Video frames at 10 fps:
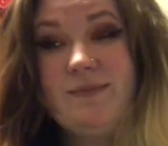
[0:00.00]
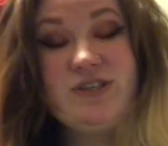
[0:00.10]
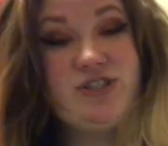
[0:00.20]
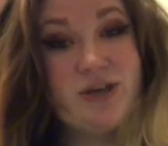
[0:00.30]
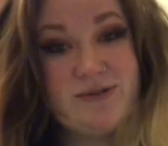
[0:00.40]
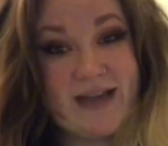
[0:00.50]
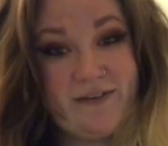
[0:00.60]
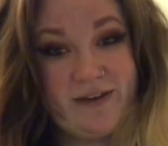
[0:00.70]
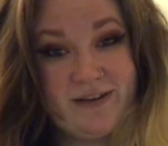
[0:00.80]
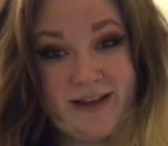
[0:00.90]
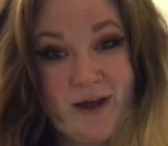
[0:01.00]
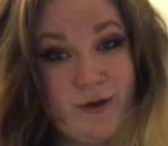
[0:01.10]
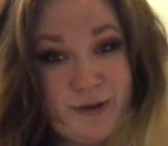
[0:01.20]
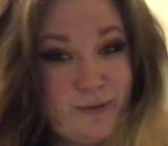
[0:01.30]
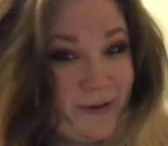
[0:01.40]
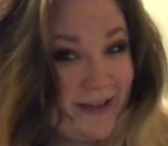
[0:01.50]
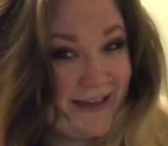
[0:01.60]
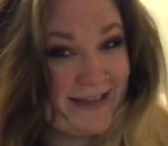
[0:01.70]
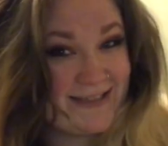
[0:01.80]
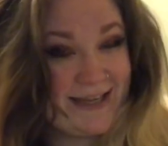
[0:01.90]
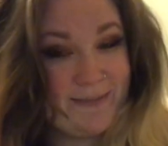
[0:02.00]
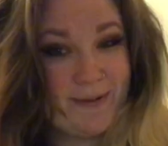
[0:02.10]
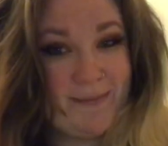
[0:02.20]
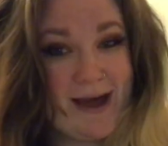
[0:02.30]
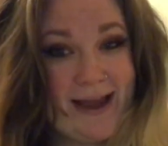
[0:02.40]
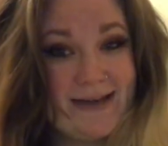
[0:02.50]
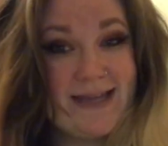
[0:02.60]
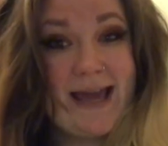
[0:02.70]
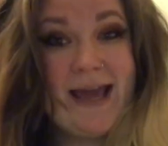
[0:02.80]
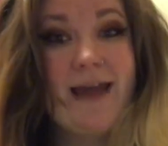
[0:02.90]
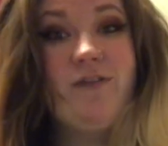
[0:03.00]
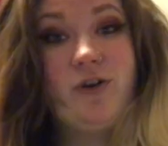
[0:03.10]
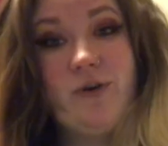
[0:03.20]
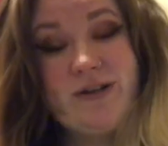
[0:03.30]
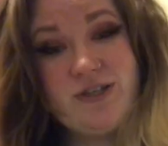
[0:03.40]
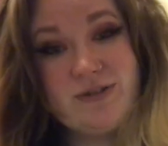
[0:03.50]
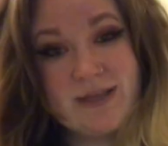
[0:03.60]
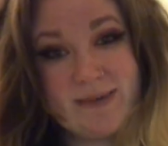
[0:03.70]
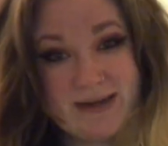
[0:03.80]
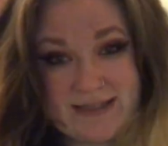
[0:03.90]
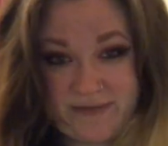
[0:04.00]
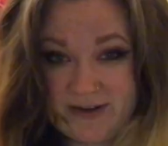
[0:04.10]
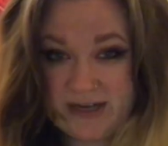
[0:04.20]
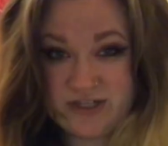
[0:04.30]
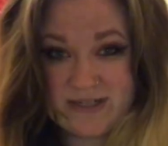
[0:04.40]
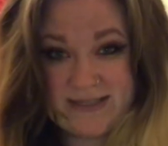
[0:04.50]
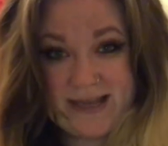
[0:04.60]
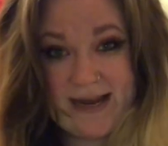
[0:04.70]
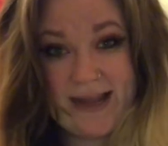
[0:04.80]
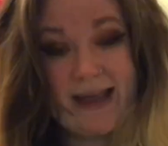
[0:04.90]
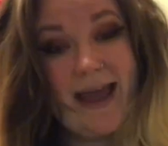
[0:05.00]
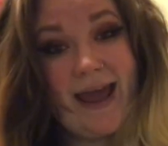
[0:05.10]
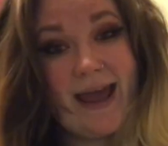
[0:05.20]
So definitely all you really need to keep in mind if you're going to use them in a divination setting